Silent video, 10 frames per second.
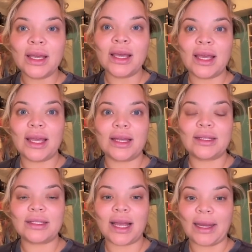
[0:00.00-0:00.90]
and
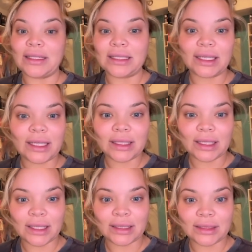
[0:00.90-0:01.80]
I didn't get
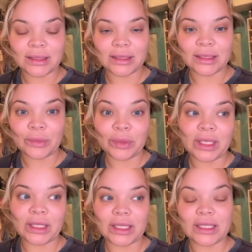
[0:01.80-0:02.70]
clean
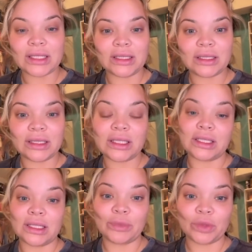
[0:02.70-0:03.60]
completely until
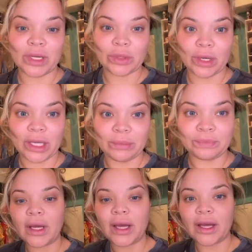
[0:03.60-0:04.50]
December 2020.
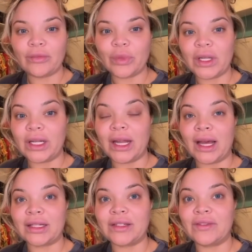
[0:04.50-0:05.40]
I've been in
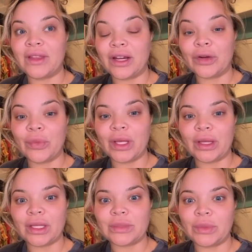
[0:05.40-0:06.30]
active therapy
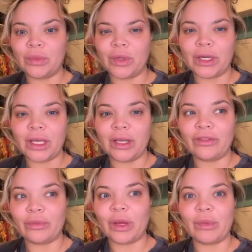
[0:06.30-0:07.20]
that's been working for
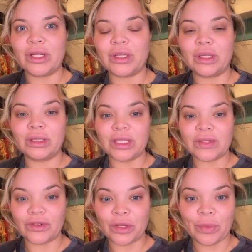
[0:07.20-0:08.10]
my mental illness for
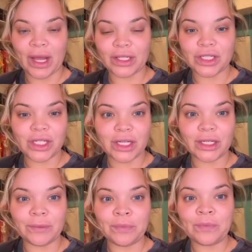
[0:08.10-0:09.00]
the past year
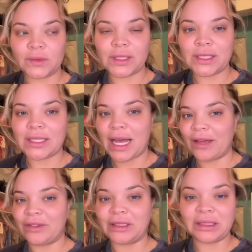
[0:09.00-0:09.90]
and
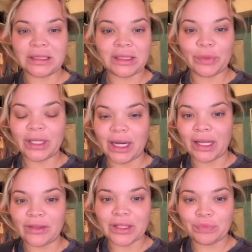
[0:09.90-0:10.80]
haven't exhibited any of
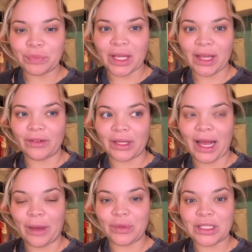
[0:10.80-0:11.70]
this behavior that
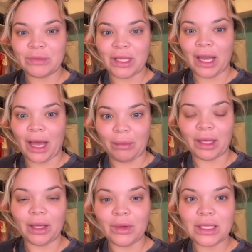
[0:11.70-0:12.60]
happened to me at my
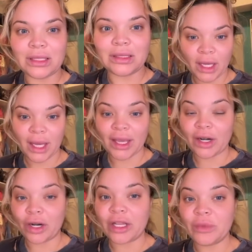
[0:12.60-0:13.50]
lowest. I had
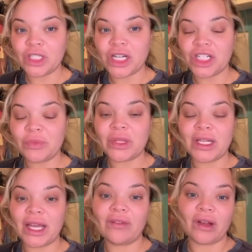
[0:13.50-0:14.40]
already been changing but the day I
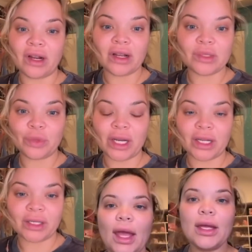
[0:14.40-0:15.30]
found out I was
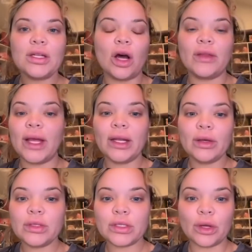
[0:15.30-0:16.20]
pregnant. And on that
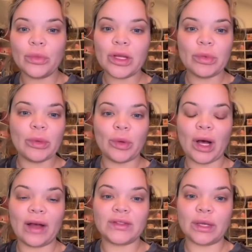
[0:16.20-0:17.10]
note, so many people
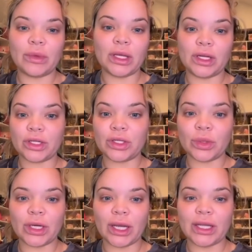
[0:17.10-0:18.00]
have sent me their
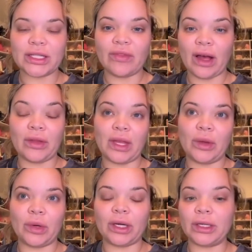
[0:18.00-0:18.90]
stories about how they
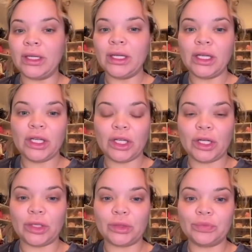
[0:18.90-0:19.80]
were, you
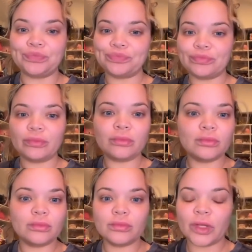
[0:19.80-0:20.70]
know,
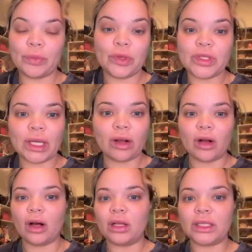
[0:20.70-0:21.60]
abusing
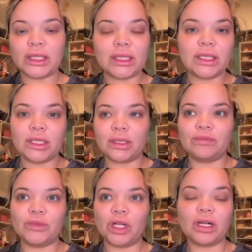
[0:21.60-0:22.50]
alcohol, addicted to
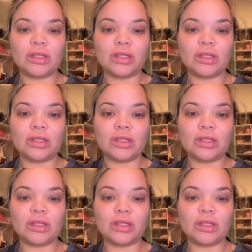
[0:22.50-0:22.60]
drugs,